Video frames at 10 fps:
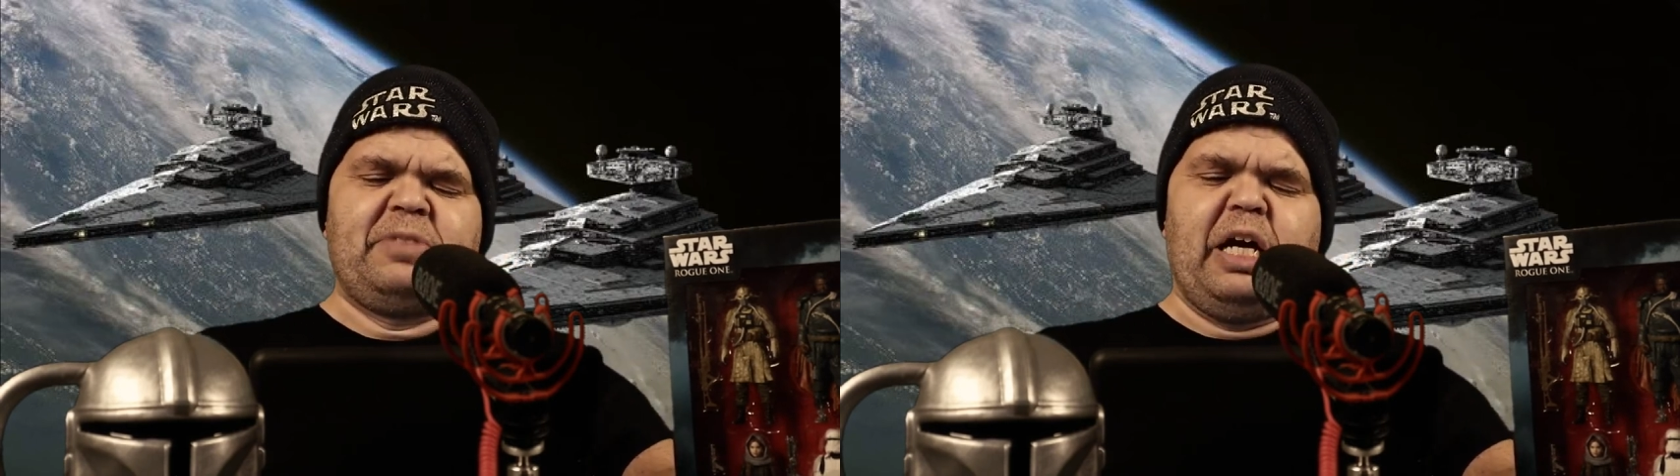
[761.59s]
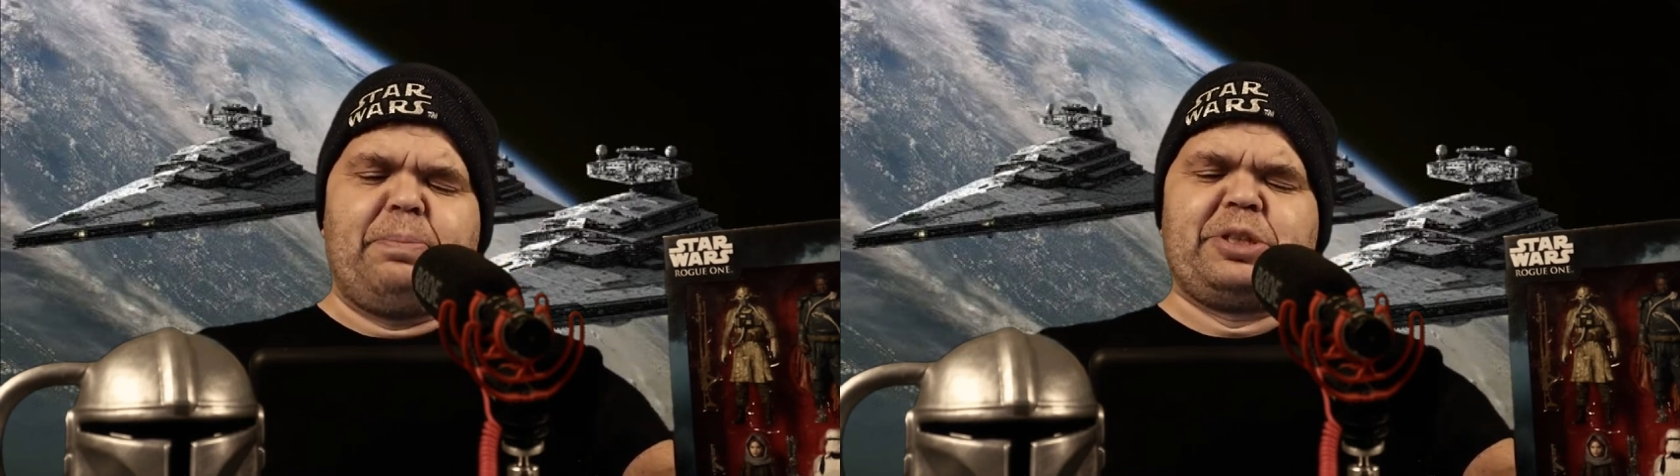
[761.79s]

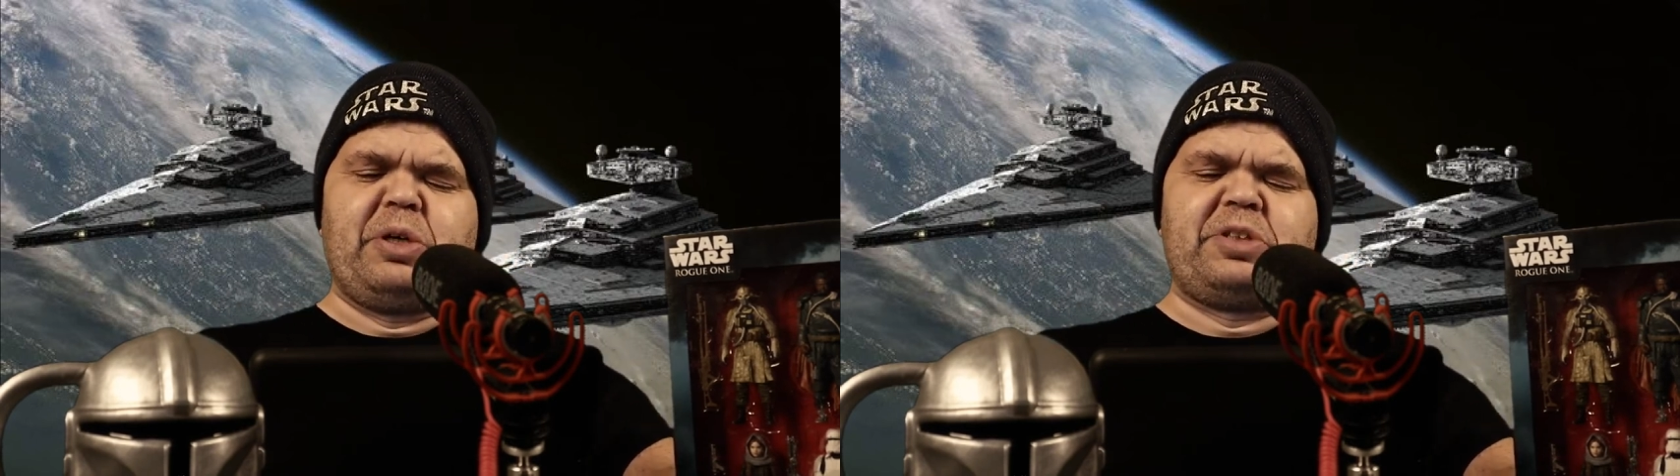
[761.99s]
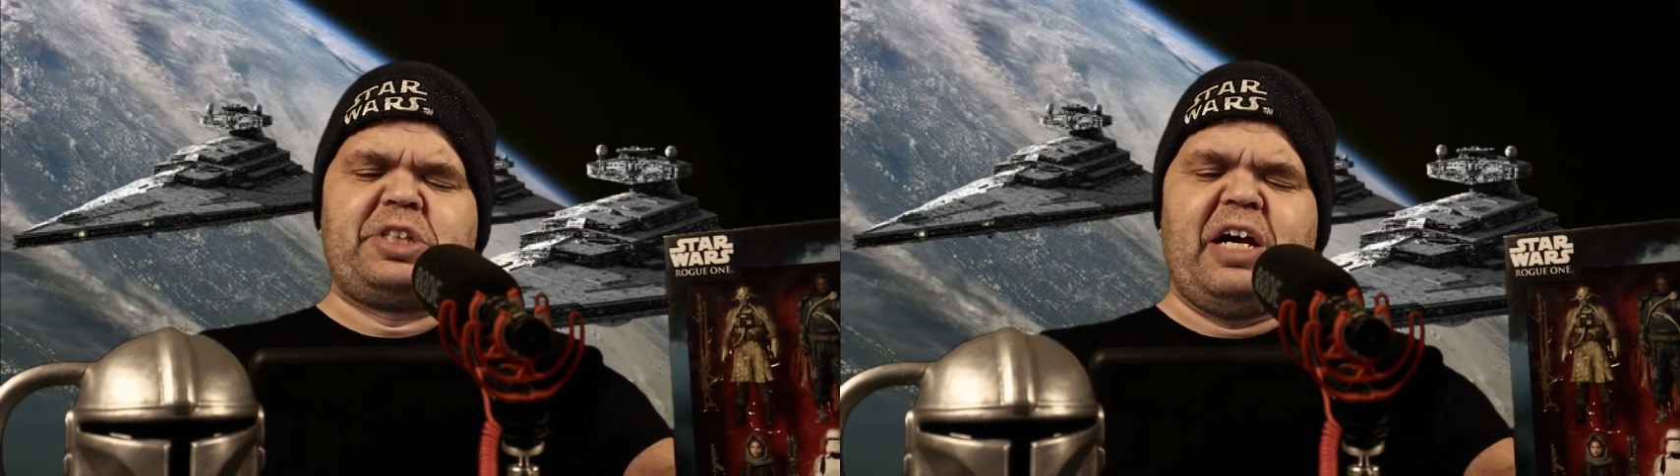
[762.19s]

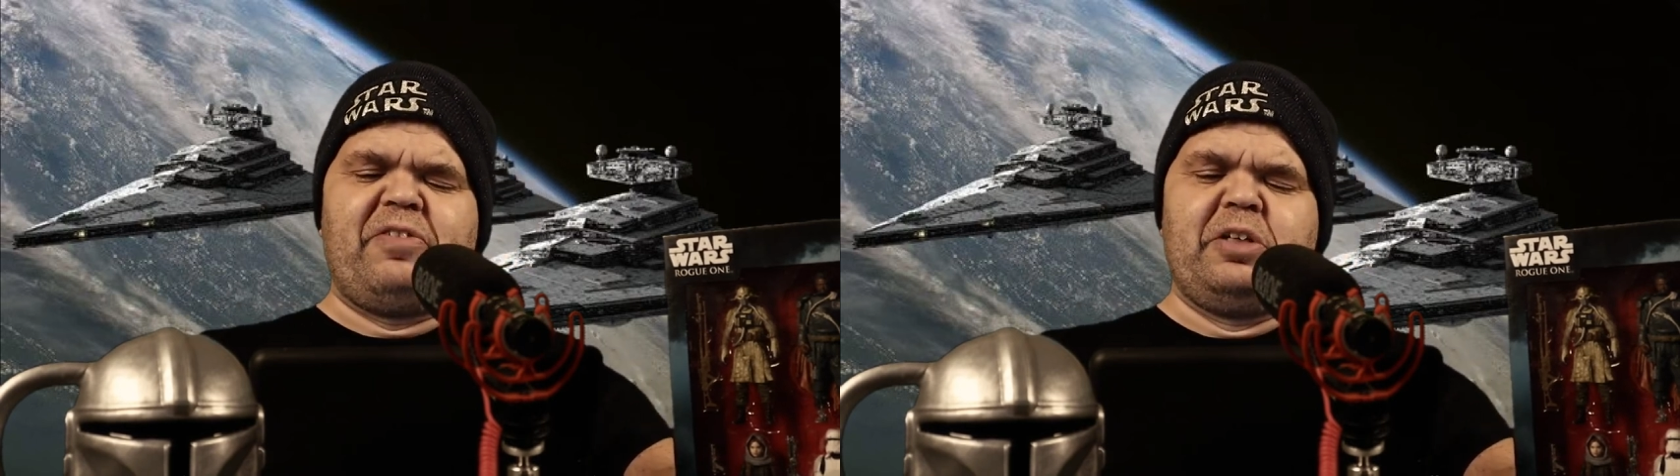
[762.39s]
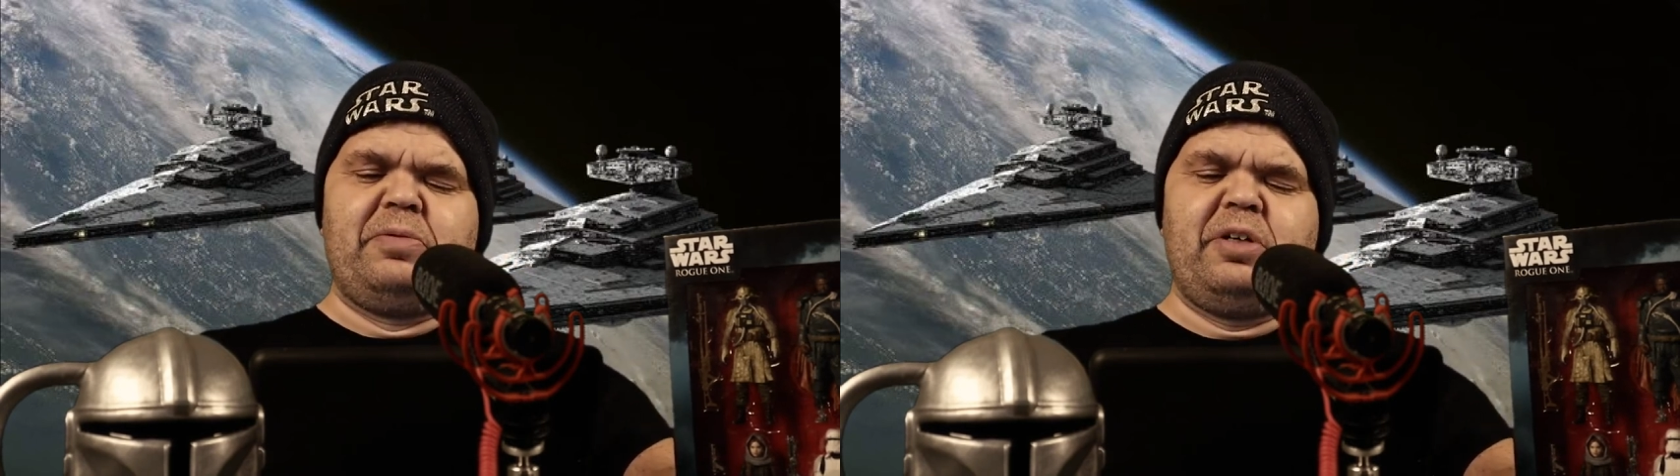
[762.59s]
episode
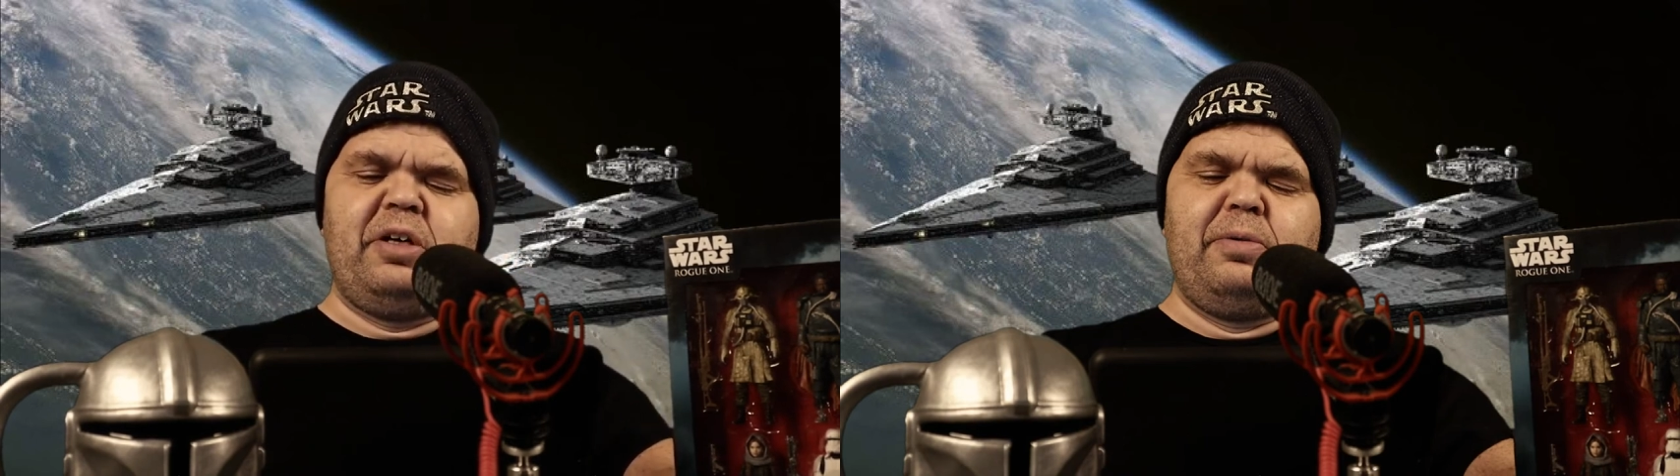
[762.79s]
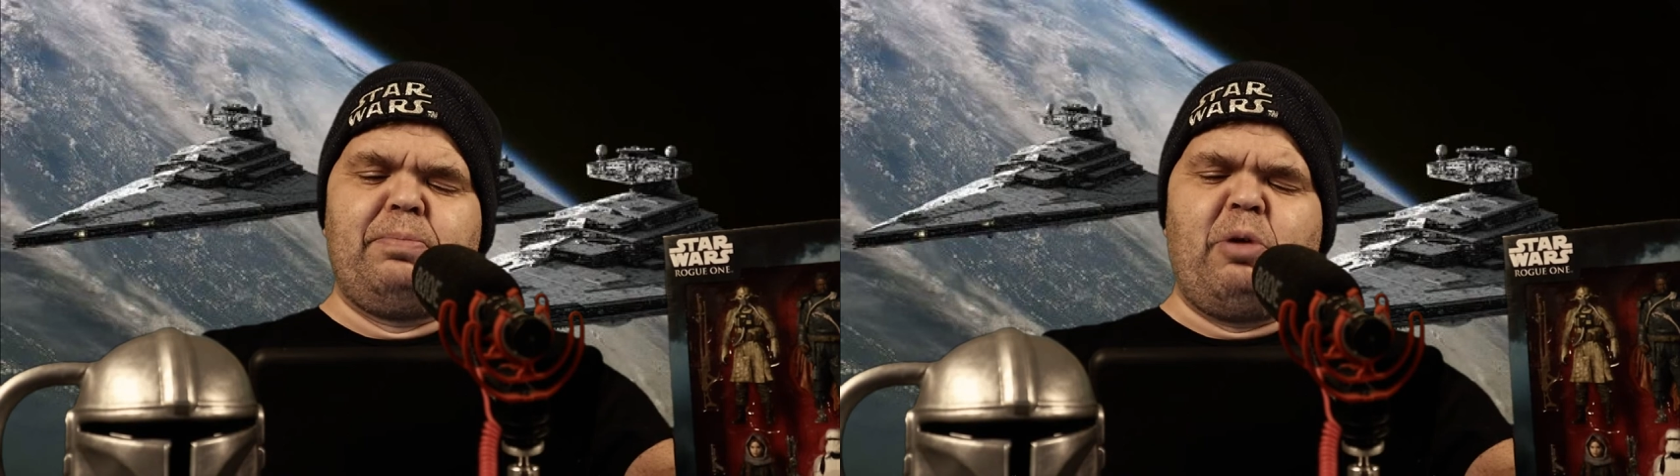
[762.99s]
7
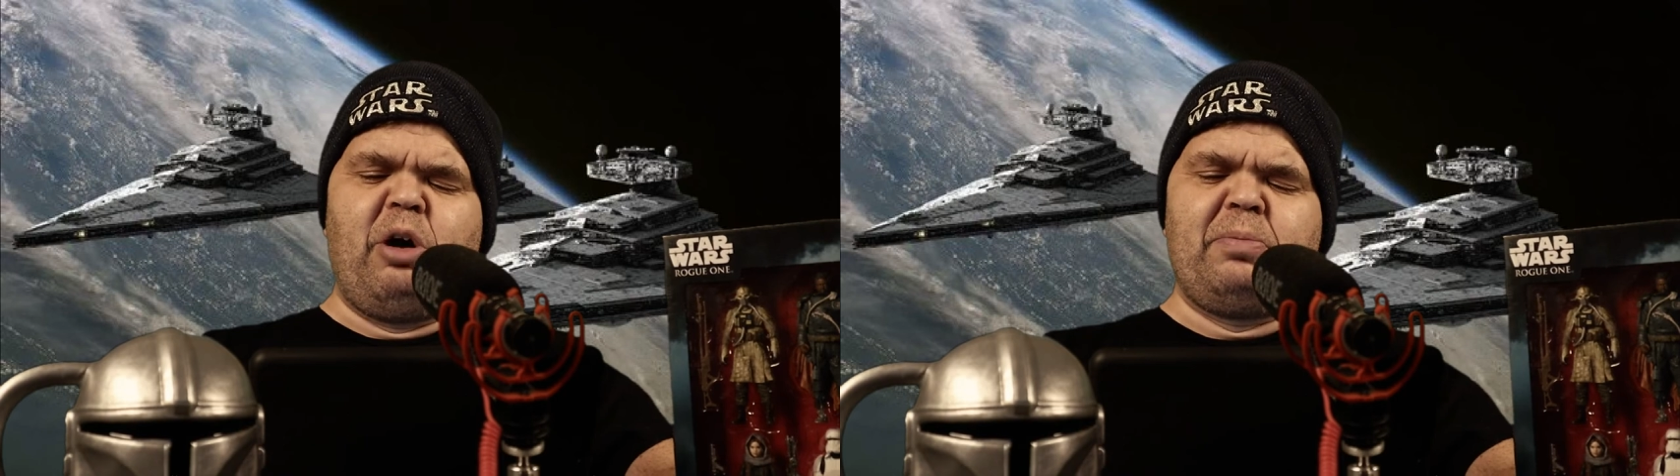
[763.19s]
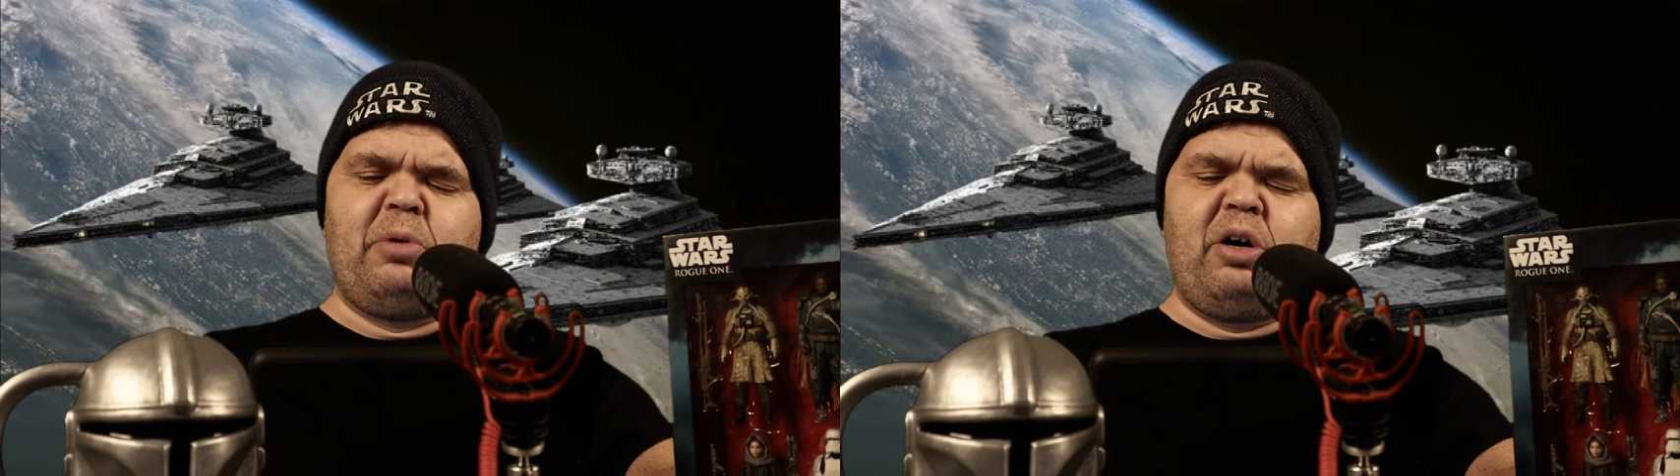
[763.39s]
of
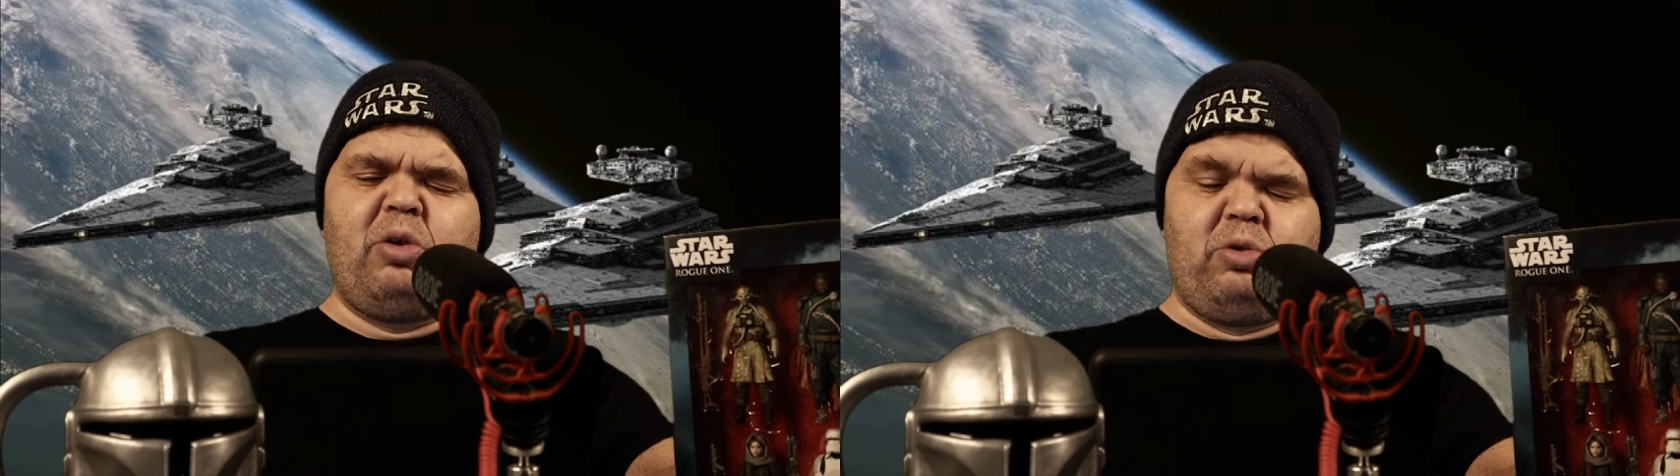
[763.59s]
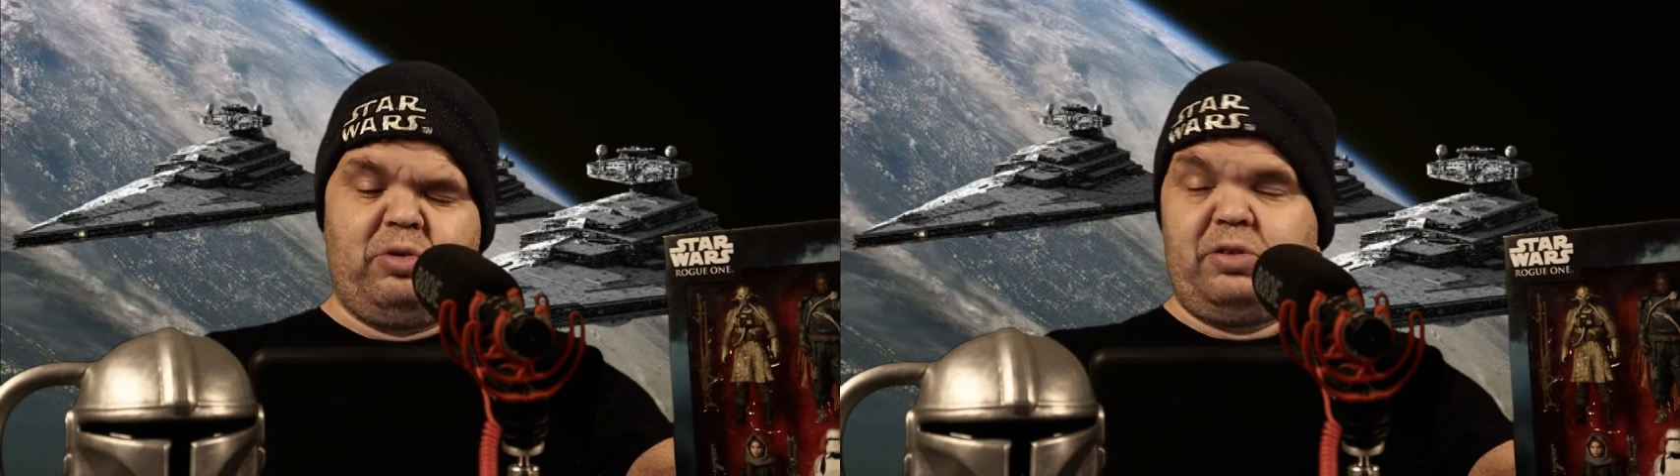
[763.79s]

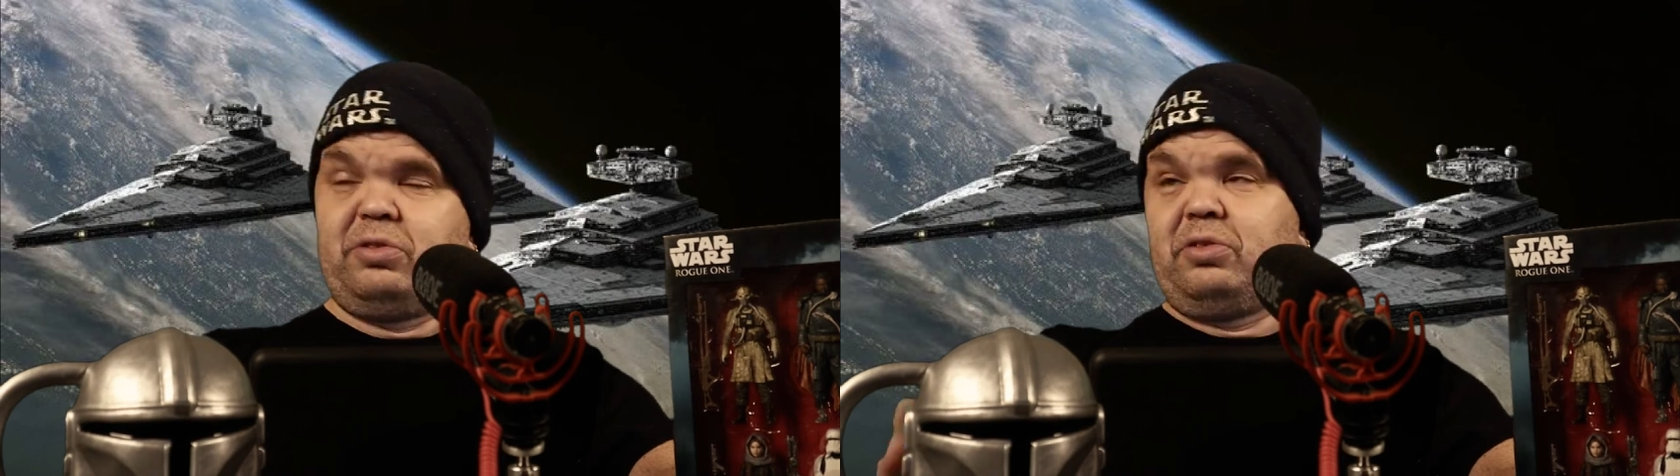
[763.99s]
or